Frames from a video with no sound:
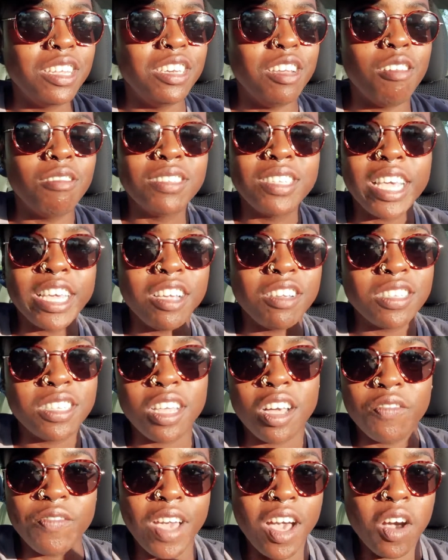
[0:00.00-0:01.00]
Don't psych
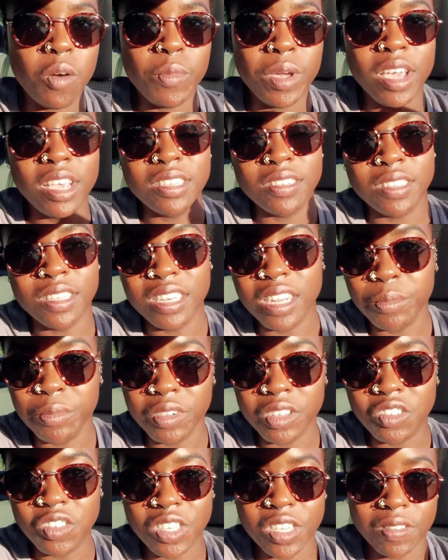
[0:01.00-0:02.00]
yourself out because of the
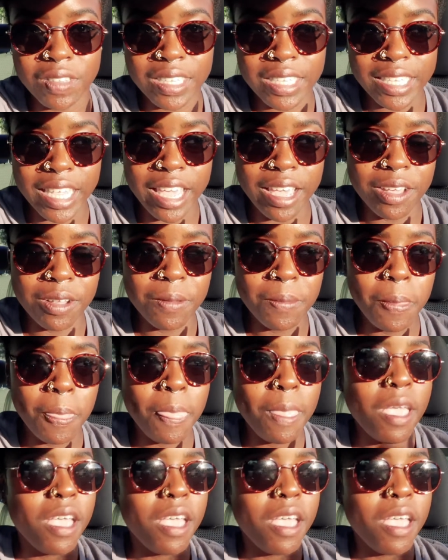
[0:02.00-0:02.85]
numbers you see on the scale.